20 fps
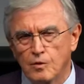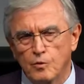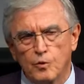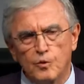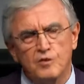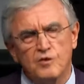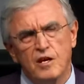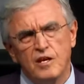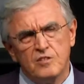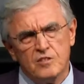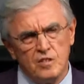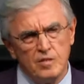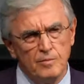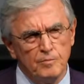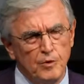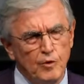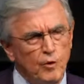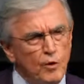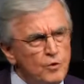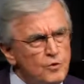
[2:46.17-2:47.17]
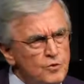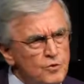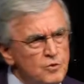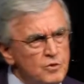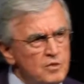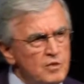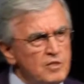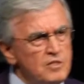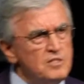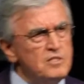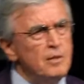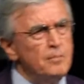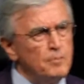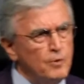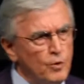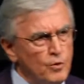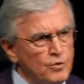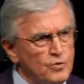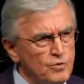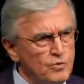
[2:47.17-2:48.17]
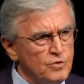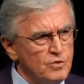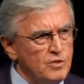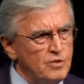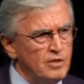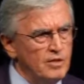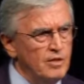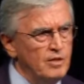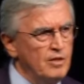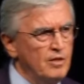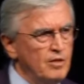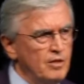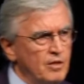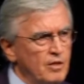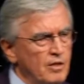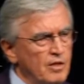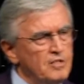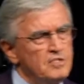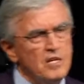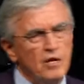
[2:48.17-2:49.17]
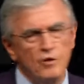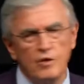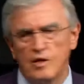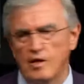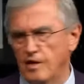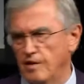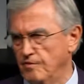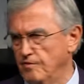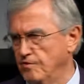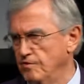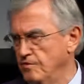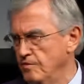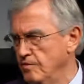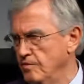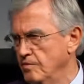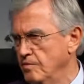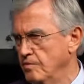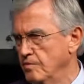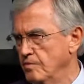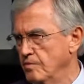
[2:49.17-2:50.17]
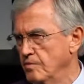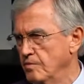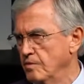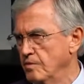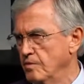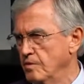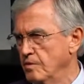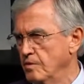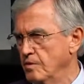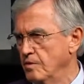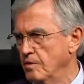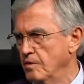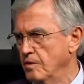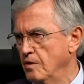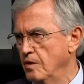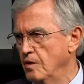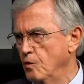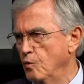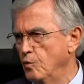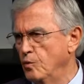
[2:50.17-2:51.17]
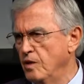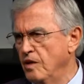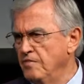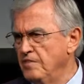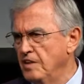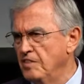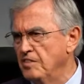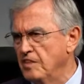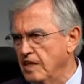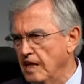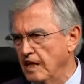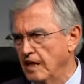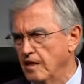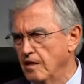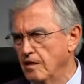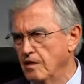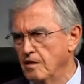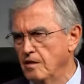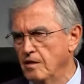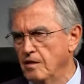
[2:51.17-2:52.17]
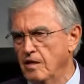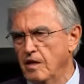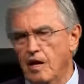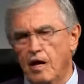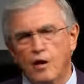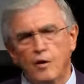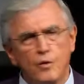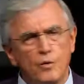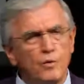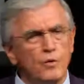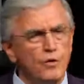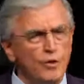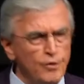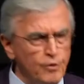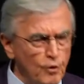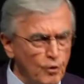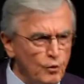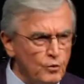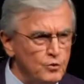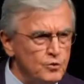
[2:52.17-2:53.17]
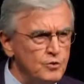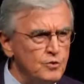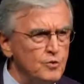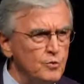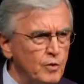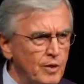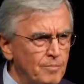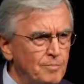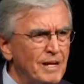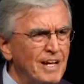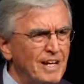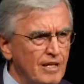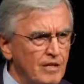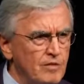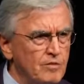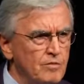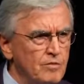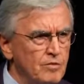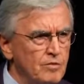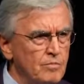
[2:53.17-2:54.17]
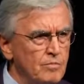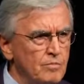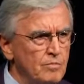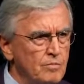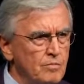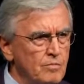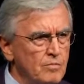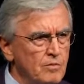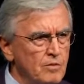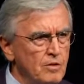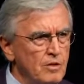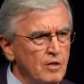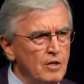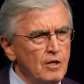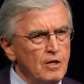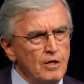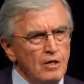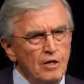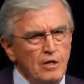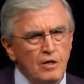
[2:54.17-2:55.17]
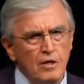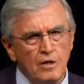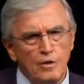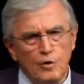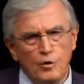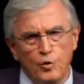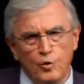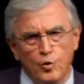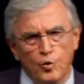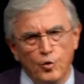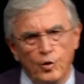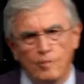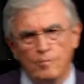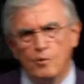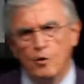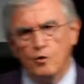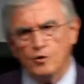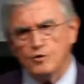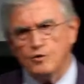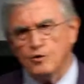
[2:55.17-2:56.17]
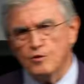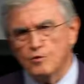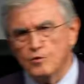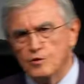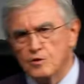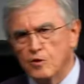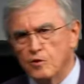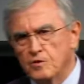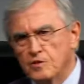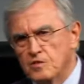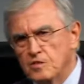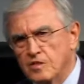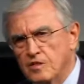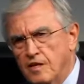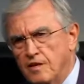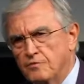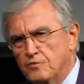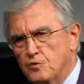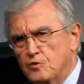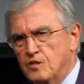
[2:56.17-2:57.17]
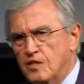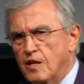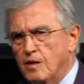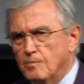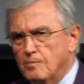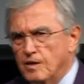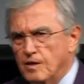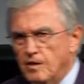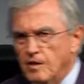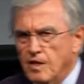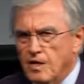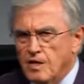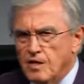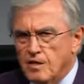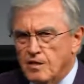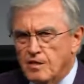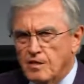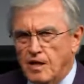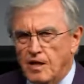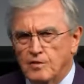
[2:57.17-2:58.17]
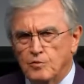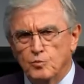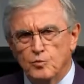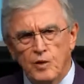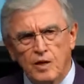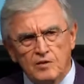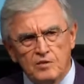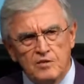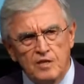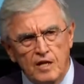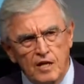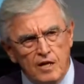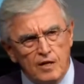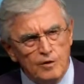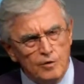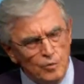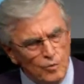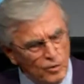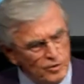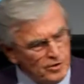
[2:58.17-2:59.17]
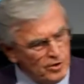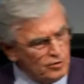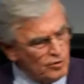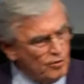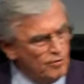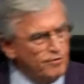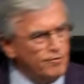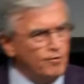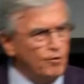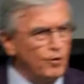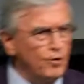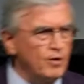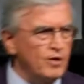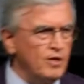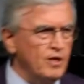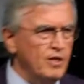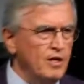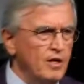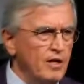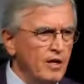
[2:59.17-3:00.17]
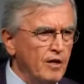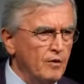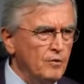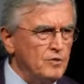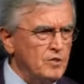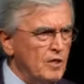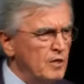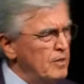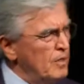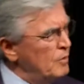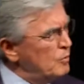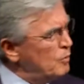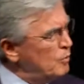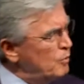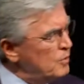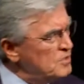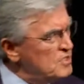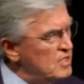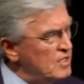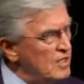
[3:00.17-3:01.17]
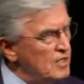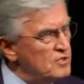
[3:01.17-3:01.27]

We touch them consciously, subconsciously. It's our life. We never think how those were made. Who amongst you is honest enough to tell me that one day you looked at your fork and you said, who is the